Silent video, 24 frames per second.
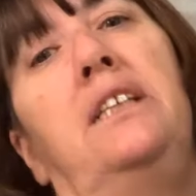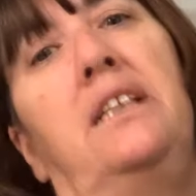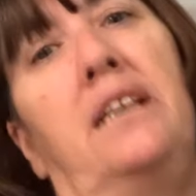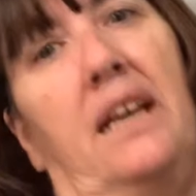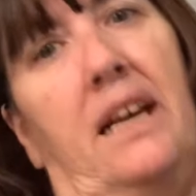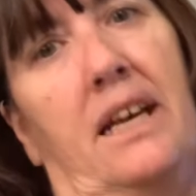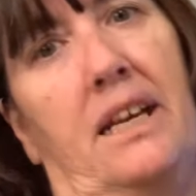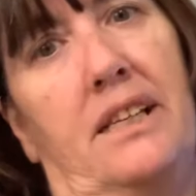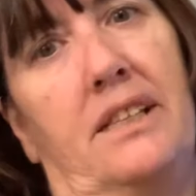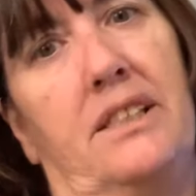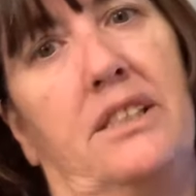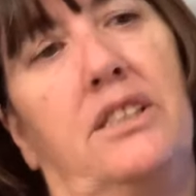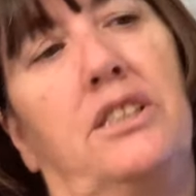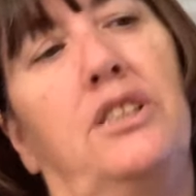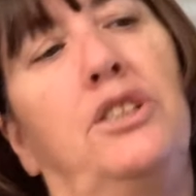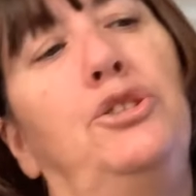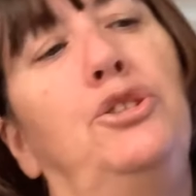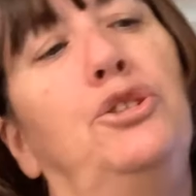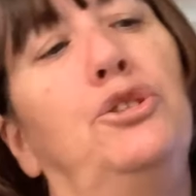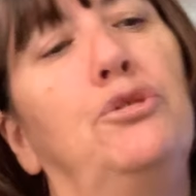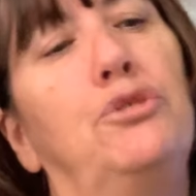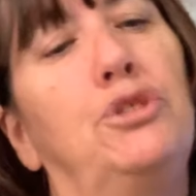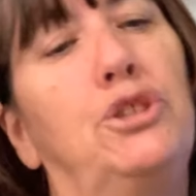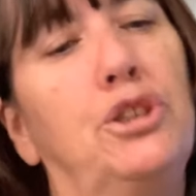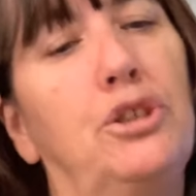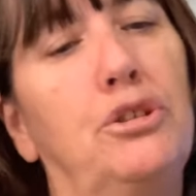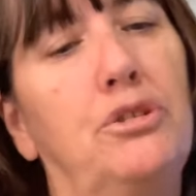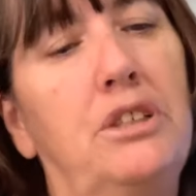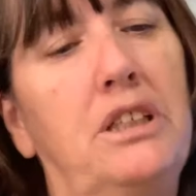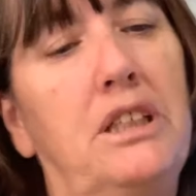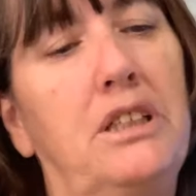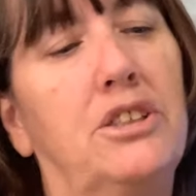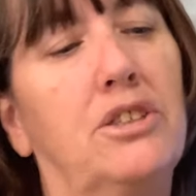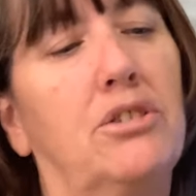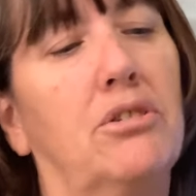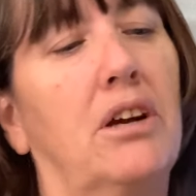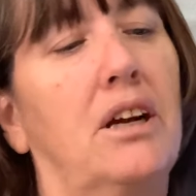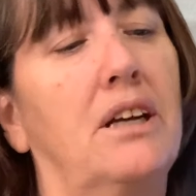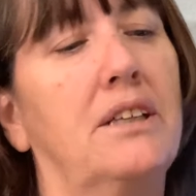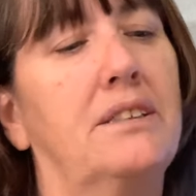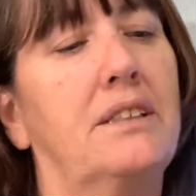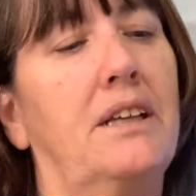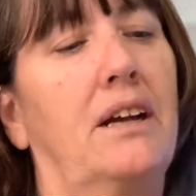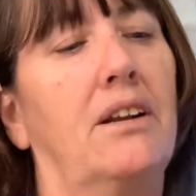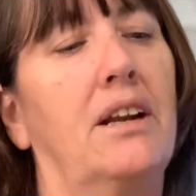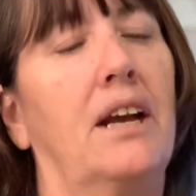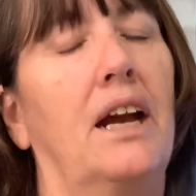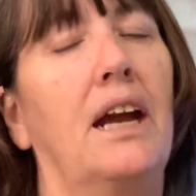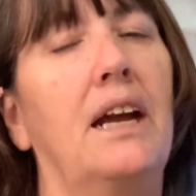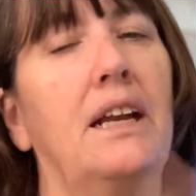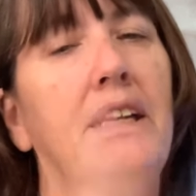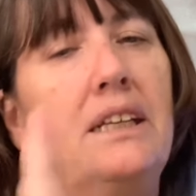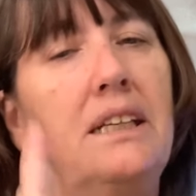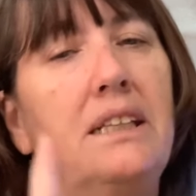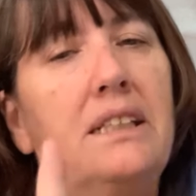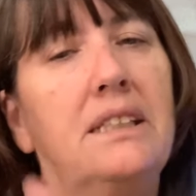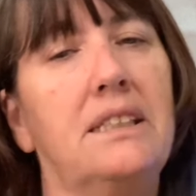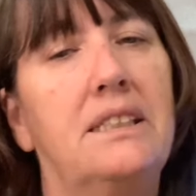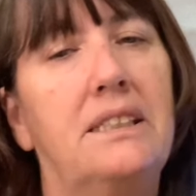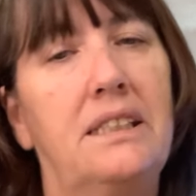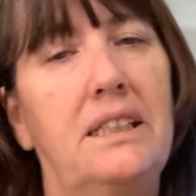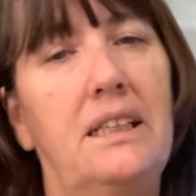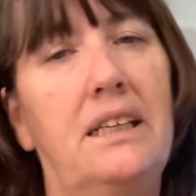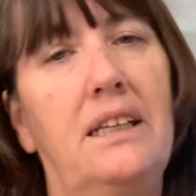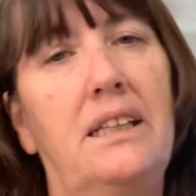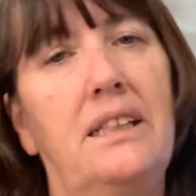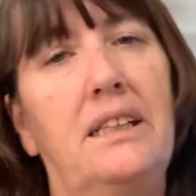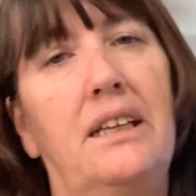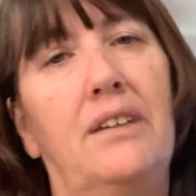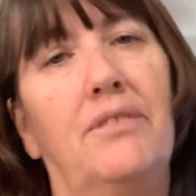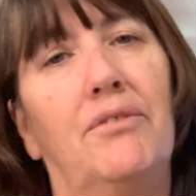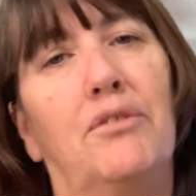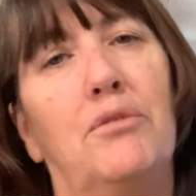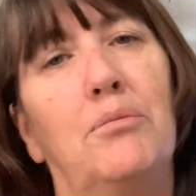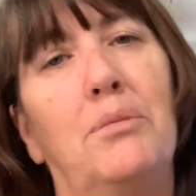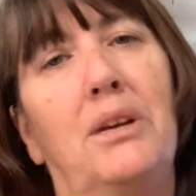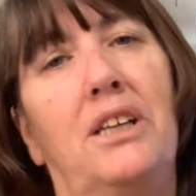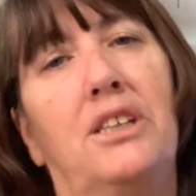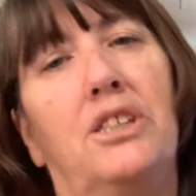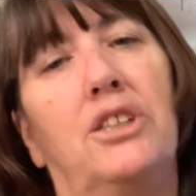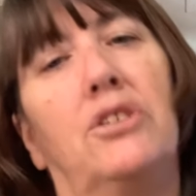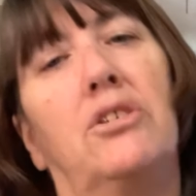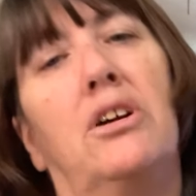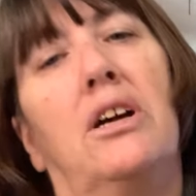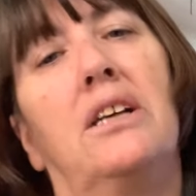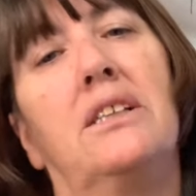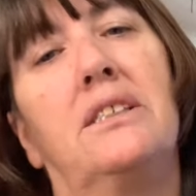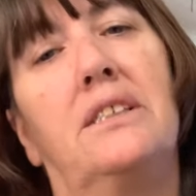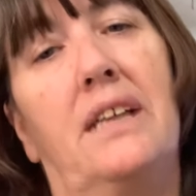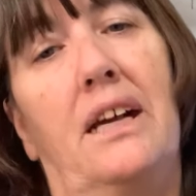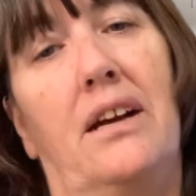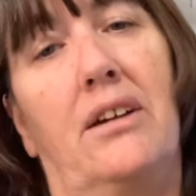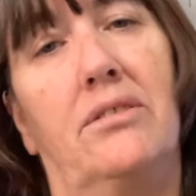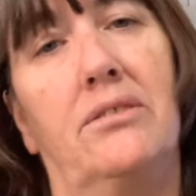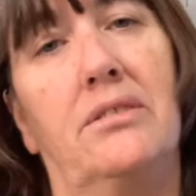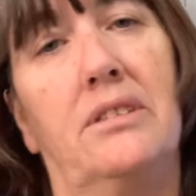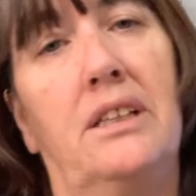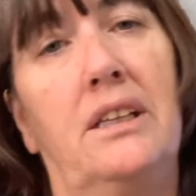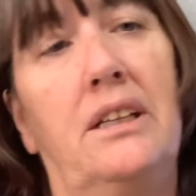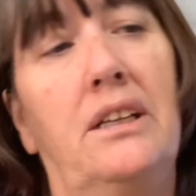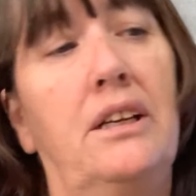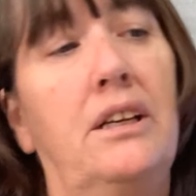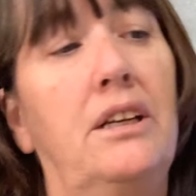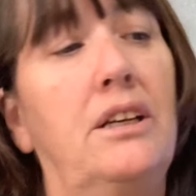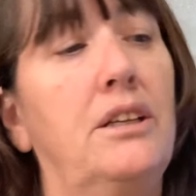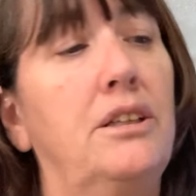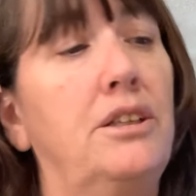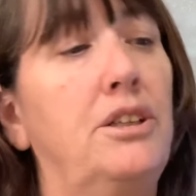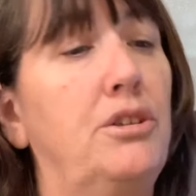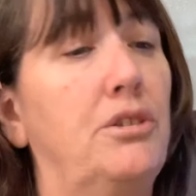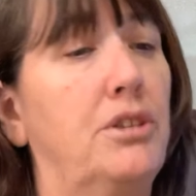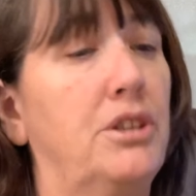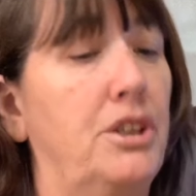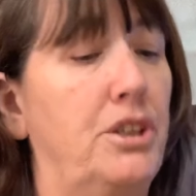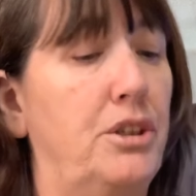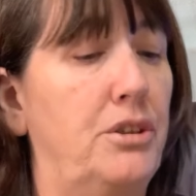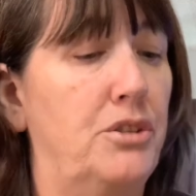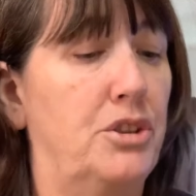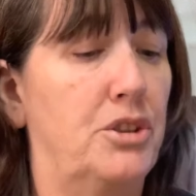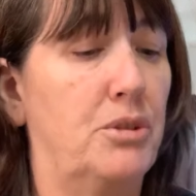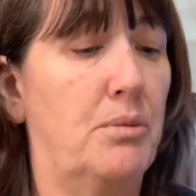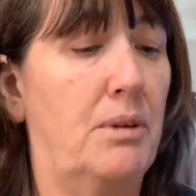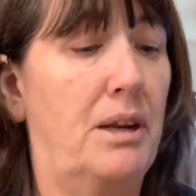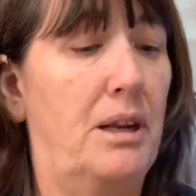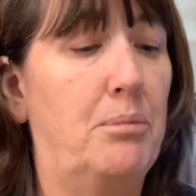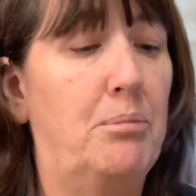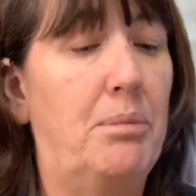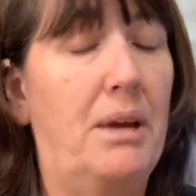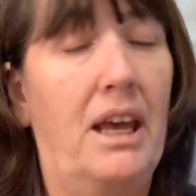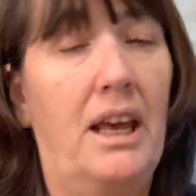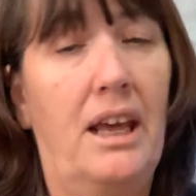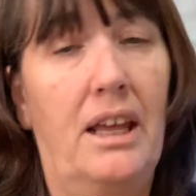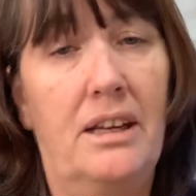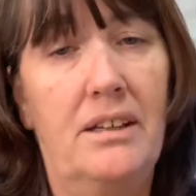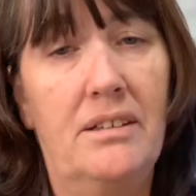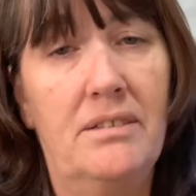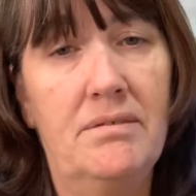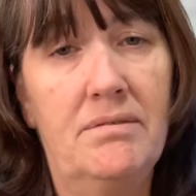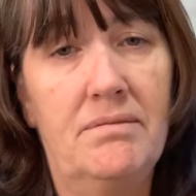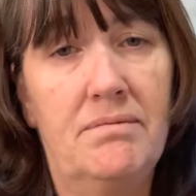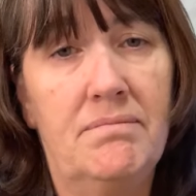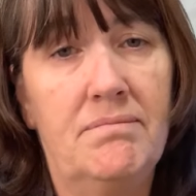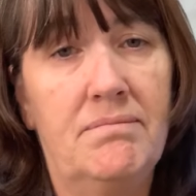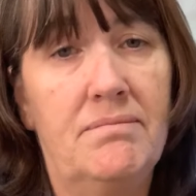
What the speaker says: Yes, you do need to cross out. I need to see the information crossed out. You can use your red pen.